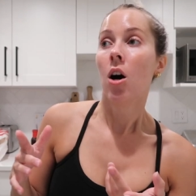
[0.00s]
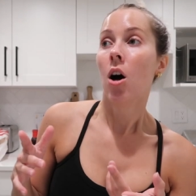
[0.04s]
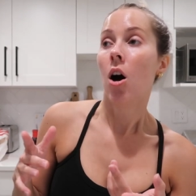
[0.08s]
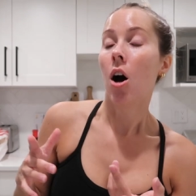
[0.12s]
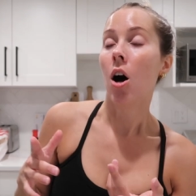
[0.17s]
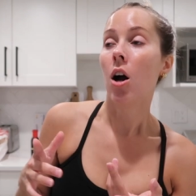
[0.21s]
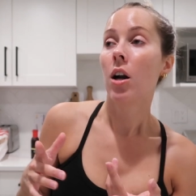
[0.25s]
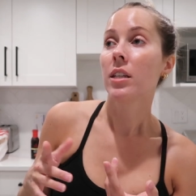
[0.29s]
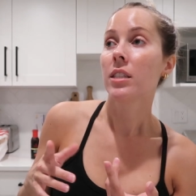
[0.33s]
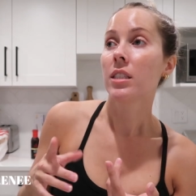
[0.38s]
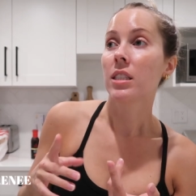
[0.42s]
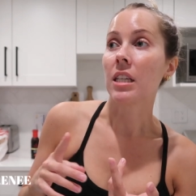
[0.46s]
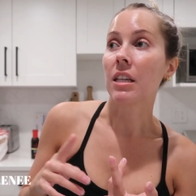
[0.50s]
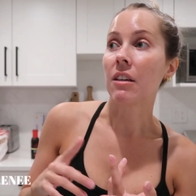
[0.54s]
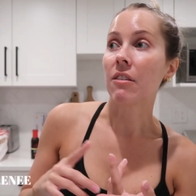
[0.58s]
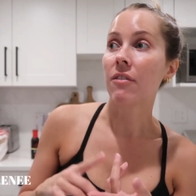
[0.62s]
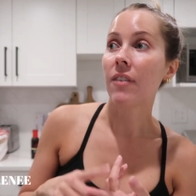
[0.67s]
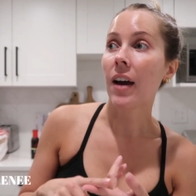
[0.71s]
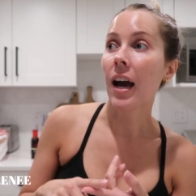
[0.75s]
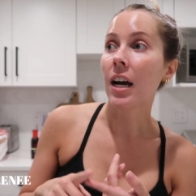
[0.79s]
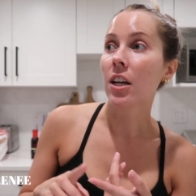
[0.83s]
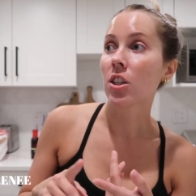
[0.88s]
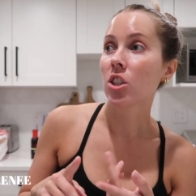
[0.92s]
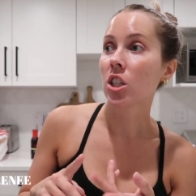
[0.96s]
honestly,
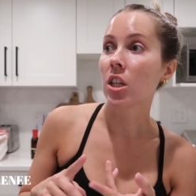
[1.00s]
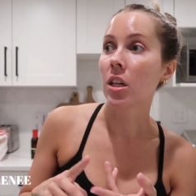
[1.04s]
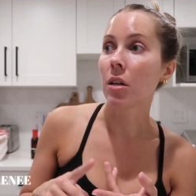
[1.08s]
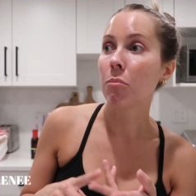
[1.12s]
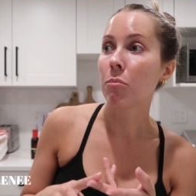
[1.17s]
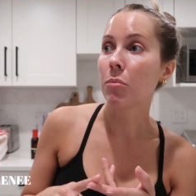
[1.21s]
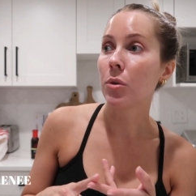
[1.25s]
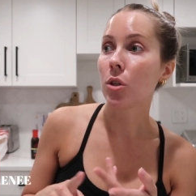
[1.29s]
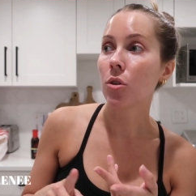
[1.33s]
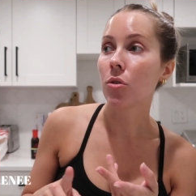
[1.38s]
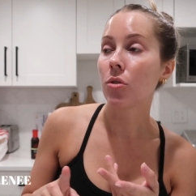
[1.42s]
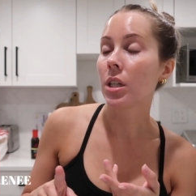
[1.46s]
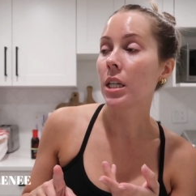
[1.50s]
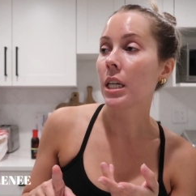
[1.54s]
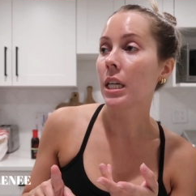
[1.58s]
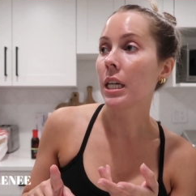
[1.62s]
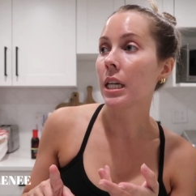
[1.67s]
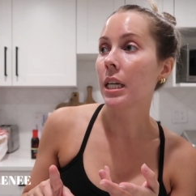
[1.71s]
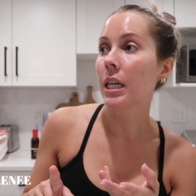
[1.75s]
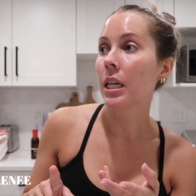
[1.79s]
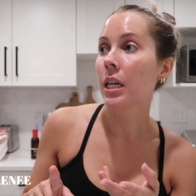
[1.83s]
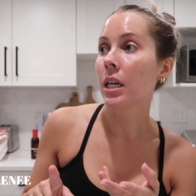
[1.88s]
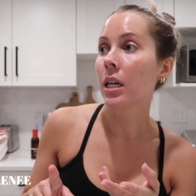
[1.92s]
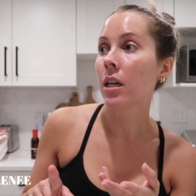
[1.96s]
fashion,
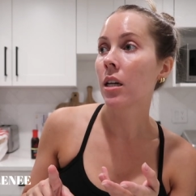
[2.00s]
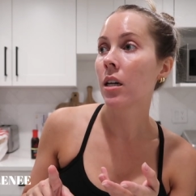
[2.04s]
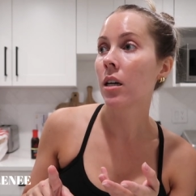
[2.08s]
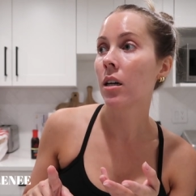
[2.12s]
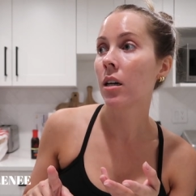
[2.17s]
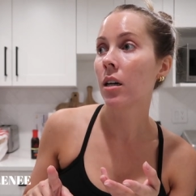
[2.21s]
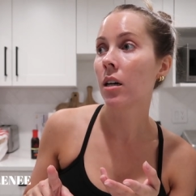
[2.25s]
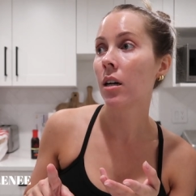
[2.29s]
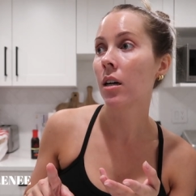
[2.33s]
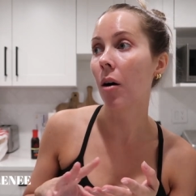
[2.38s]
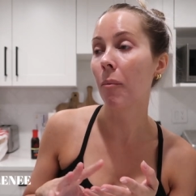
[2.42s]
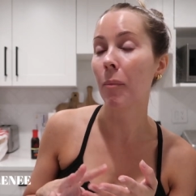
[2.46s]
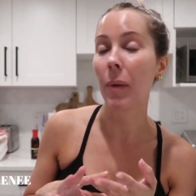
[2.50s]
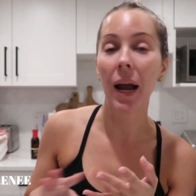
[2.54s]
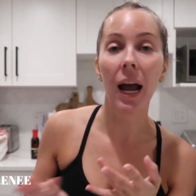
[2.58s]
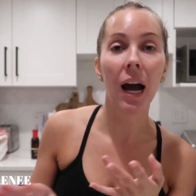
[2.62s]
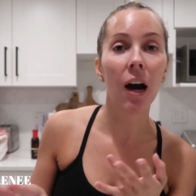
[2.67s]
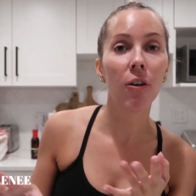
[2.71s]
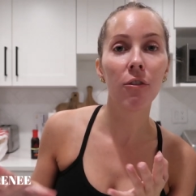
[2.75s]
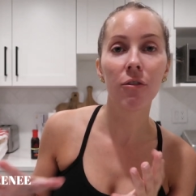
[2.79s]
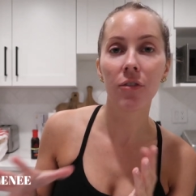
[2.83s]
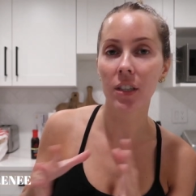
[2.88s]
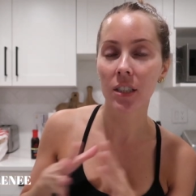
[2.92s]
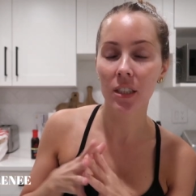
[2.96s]
beauty, my
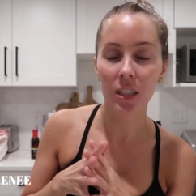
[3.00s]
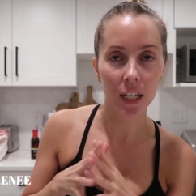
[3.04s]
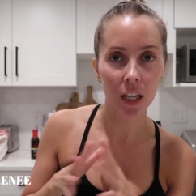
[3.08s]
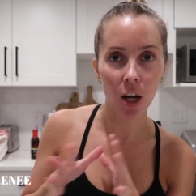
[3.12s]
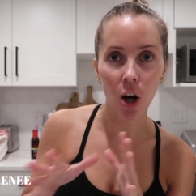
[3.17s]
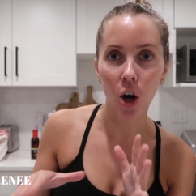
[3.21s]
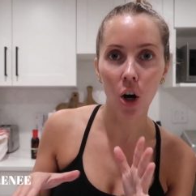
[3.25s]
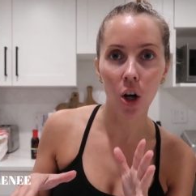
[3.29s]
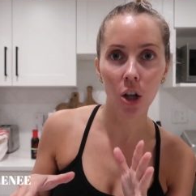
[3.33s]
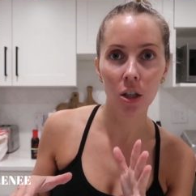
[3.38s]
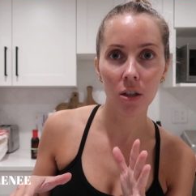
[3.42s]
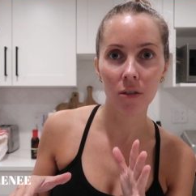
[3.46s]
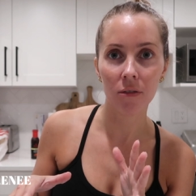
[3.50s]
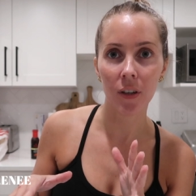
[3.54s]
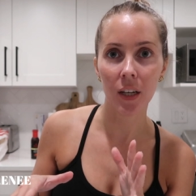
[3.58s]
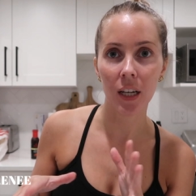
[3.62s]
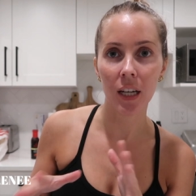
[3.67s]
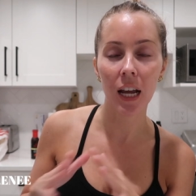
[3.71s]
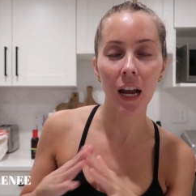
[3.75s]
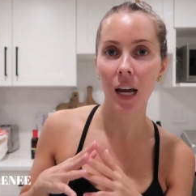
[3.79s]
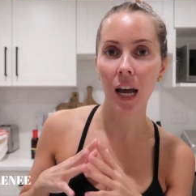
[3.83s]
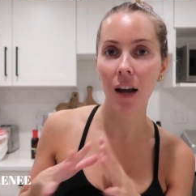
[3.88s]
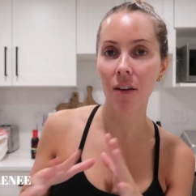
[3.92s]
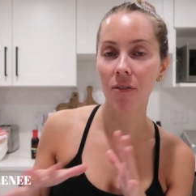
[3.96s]
outfits, like all of
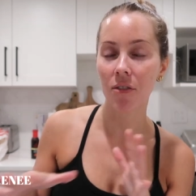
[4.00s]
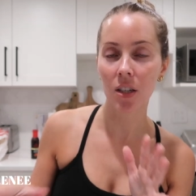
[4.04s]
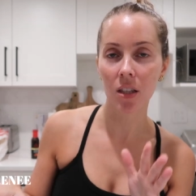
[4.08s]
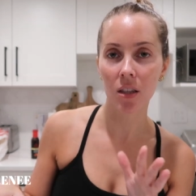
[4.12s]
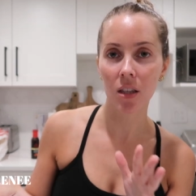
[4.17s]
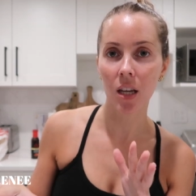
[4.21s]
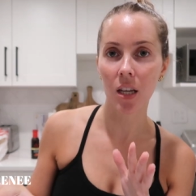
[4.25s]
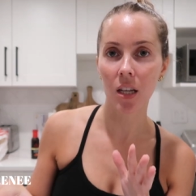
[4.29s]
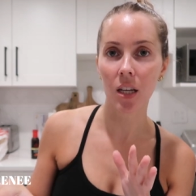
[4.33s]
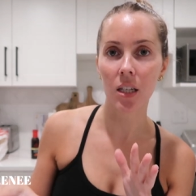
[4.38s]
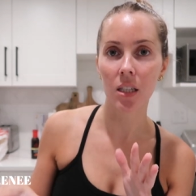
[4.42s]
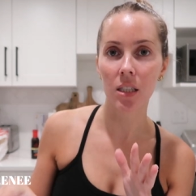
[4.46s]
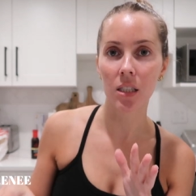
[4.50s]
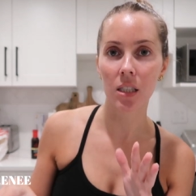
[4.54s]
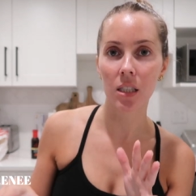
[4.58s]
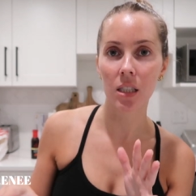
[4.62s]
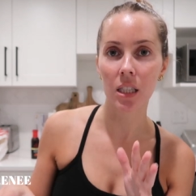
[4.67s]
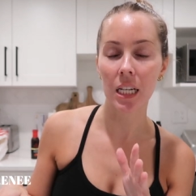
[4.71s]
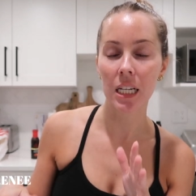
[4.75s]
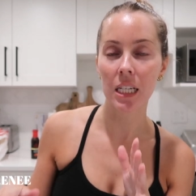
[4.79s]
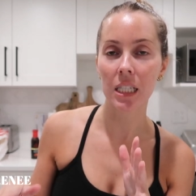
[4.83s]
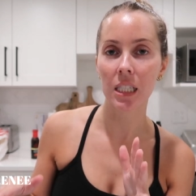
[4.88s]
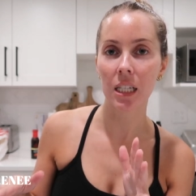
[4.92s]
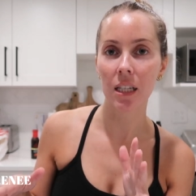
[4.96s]
it, everything is
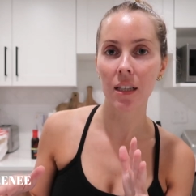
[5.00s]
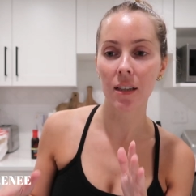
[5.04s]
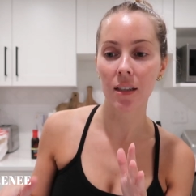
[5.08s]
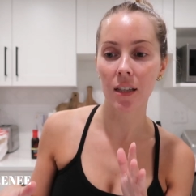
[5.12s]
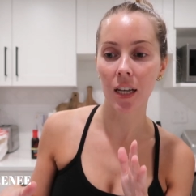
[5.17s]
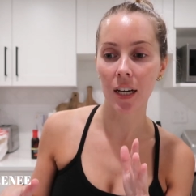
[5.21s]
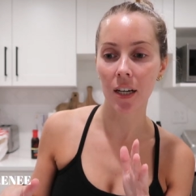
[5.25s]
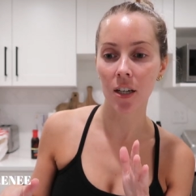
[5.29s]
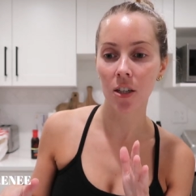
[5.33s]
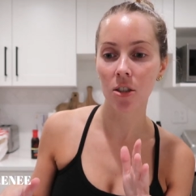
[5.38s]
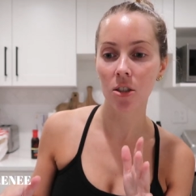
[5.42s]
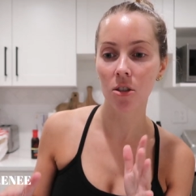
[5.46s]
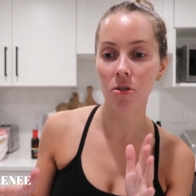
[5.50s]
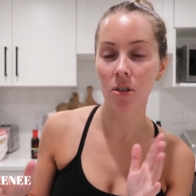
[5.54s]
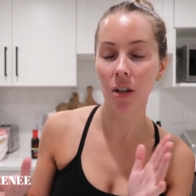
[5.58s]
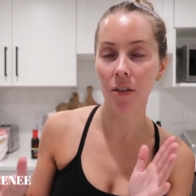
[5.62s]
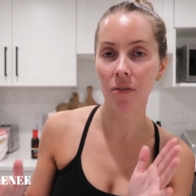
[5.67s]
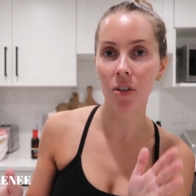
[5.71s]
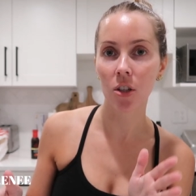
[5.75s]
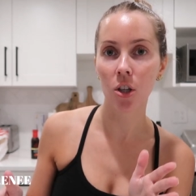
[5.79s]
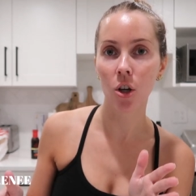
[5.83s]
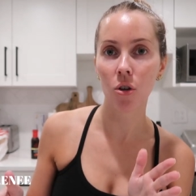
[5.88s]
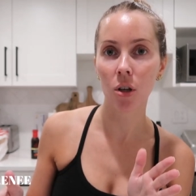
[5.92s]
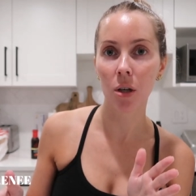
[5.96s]
linked there. So
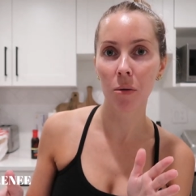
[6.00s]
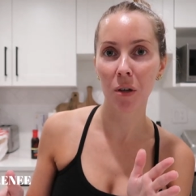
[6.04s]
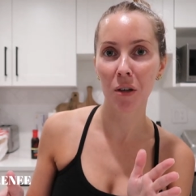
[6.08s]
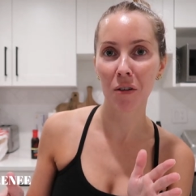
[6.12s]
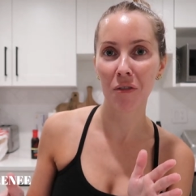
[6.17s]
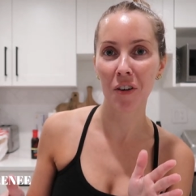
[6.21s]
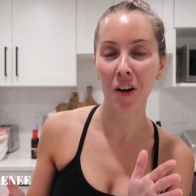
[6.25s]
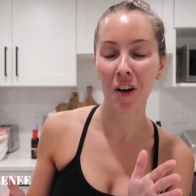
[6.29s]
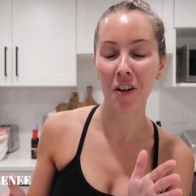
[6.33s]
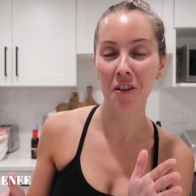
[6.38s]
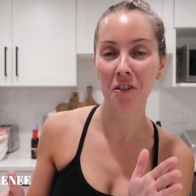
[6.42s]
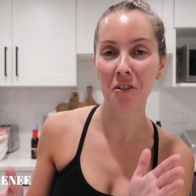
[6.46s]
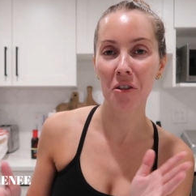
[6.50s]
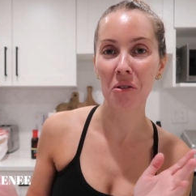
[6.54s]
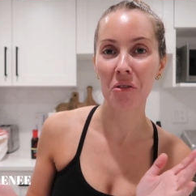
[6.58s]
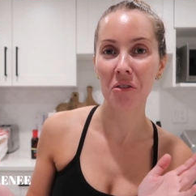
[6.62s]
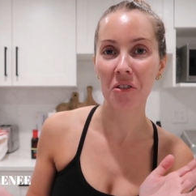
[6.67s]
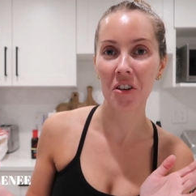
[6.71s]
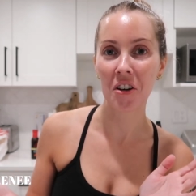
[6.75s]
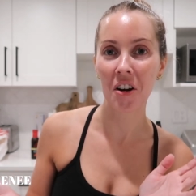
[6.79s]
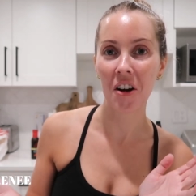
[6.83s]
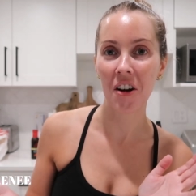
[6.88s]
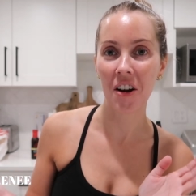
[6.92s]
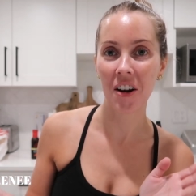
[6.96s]
definitely go give me a follow
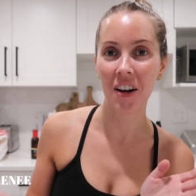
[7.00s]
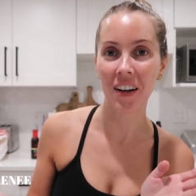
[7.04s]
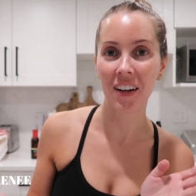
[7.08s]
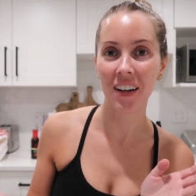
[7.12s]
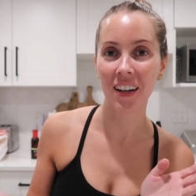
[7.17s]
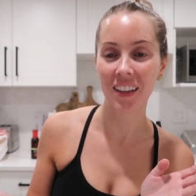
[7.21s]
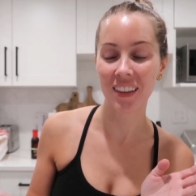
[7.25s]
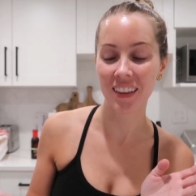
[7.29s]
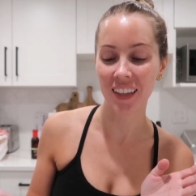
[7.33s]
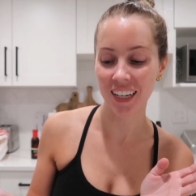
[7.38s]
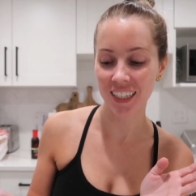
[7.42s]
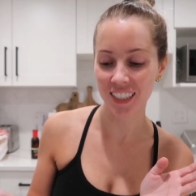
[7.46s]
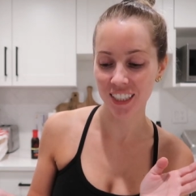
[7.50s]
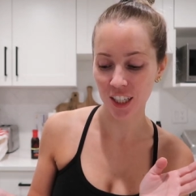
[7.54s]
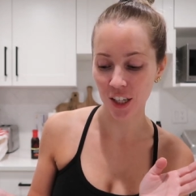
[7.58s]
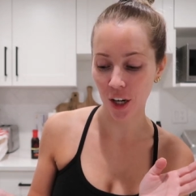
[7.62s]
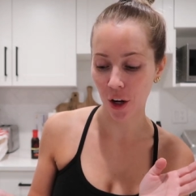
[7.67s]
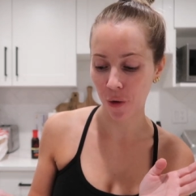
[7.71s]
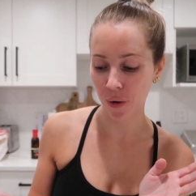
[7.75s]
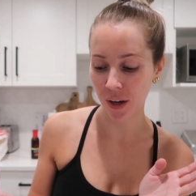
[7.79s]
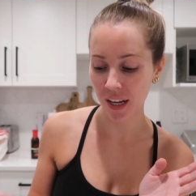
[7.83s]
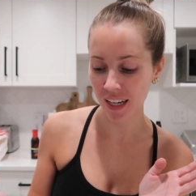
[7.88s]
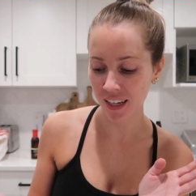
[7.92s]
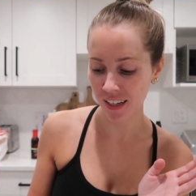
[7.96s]
over on Like to
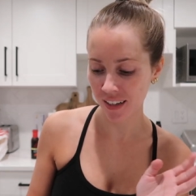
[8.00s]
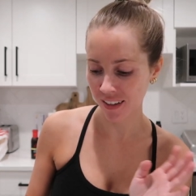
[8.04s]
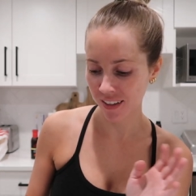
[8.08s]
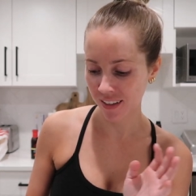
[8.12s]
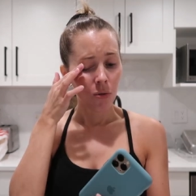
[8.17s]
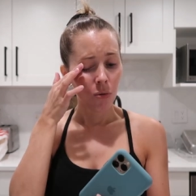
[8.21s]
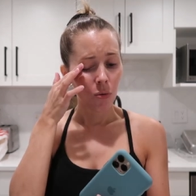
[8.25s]
Know It.